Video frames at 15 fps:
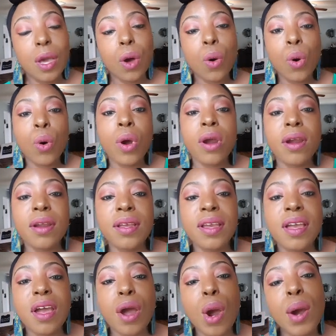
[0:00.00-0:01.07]
Or
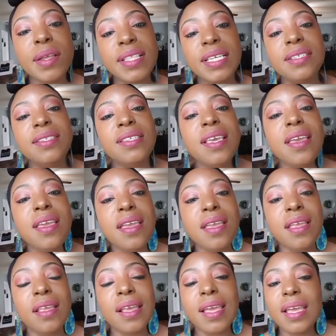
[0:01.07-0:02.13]
are they
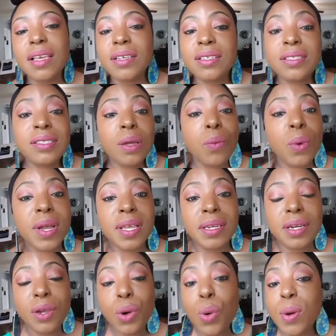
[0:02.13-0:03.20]
seeing
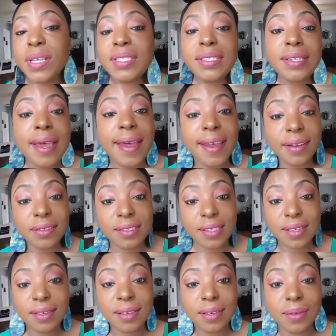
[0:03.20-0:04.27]
someone who is
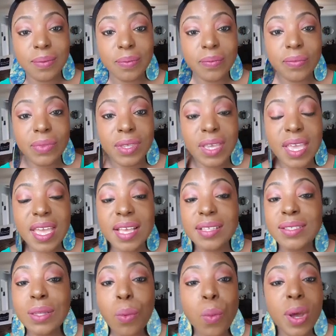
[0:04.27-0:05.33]
toxic,
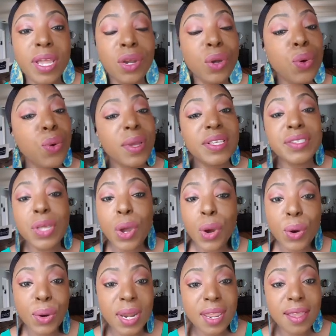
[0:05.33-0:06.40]
someone who is
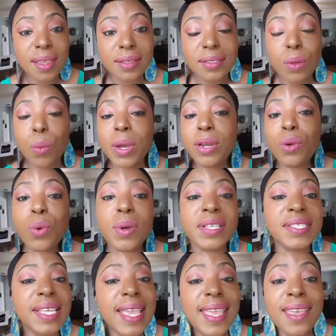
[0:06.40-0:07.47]
hurting, someone who
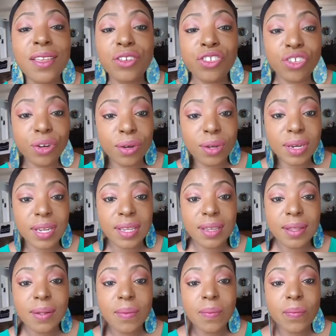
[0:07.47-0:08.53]
is injured?
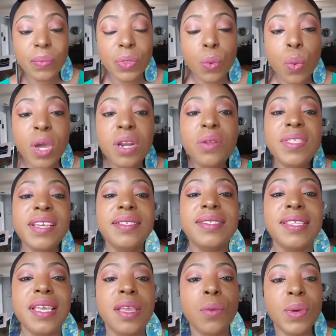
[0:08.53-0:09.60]
What are they
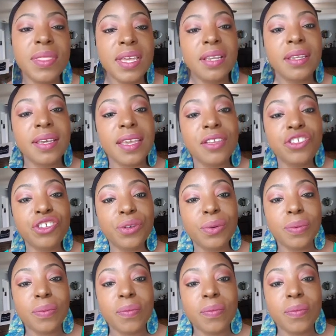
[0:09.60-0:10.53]
seeing when they look at you?